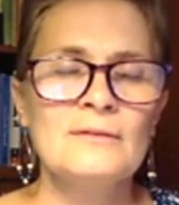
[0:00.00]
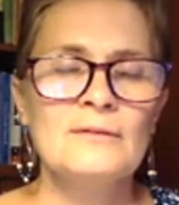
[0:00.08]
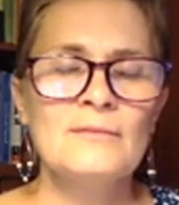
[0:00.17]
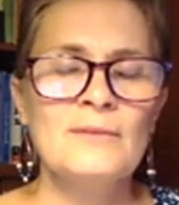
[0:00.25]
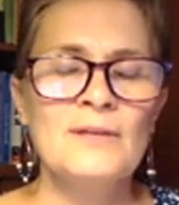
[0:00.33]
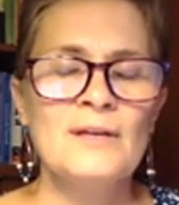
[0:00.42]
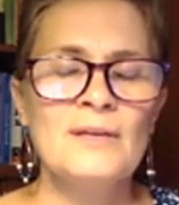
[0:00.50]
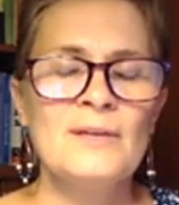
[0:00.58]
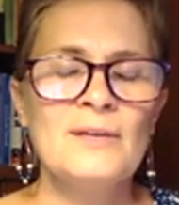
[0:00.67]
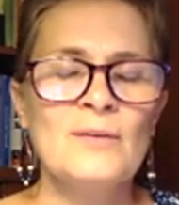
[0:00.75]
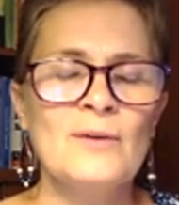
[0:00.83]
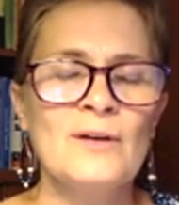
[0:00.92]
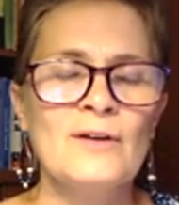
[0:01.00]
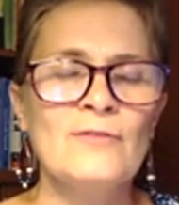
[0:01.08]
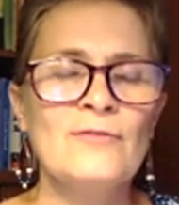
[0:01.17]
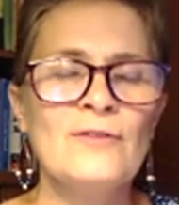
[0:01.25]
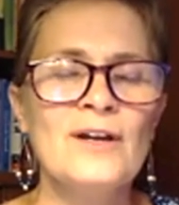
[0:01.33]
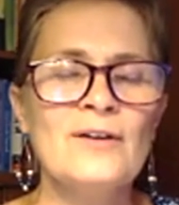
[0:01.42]
becoming aware of
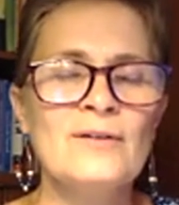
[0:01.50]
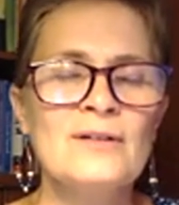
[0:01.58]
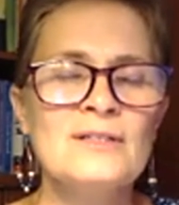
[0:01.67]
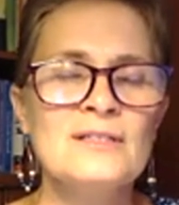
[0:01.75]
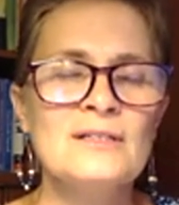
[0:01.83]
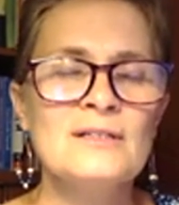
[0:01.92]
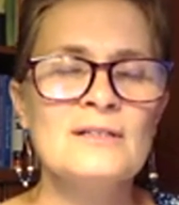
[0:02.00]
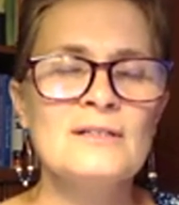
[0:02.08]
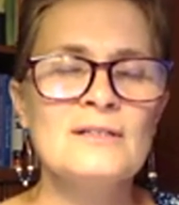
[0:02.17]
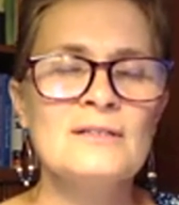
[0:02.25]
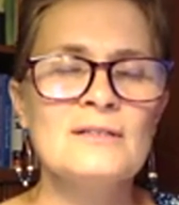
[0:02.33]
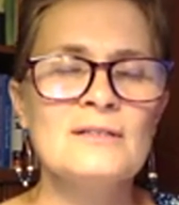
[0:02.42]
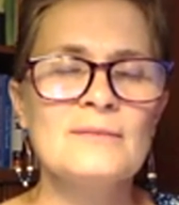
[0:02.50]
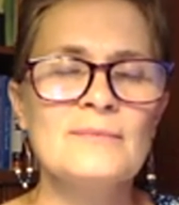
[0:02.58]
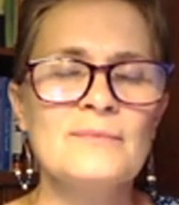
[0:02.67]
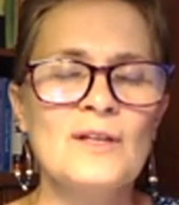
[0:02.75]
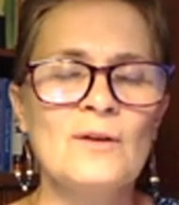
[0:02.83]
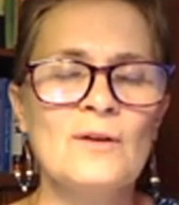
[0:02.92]
fragrances,
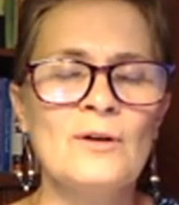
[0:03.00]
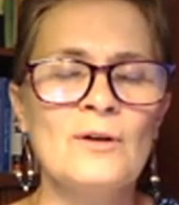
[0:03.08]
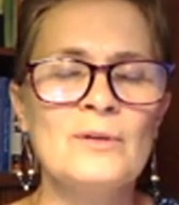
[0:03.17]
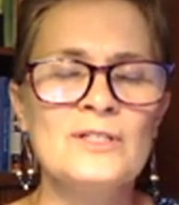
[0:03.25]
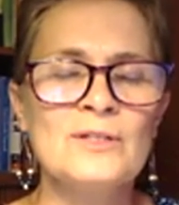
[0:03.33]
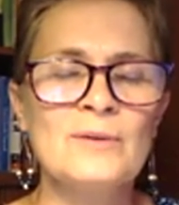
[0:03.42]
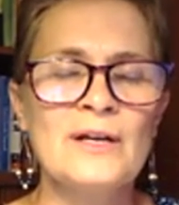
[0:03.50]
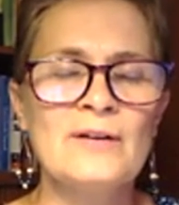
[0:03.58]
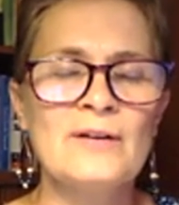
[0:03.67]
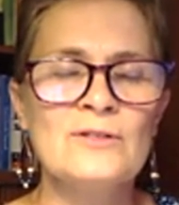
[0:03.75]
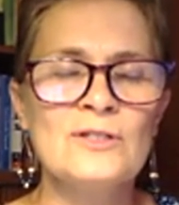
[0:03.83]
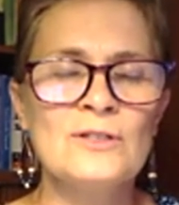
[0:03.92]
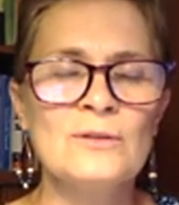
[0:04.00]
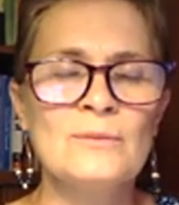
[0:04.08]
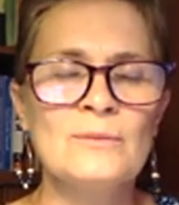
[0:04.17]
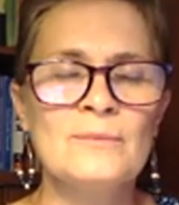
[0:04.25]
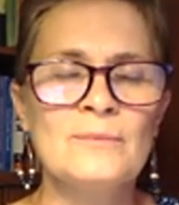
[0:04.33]
aromas around you.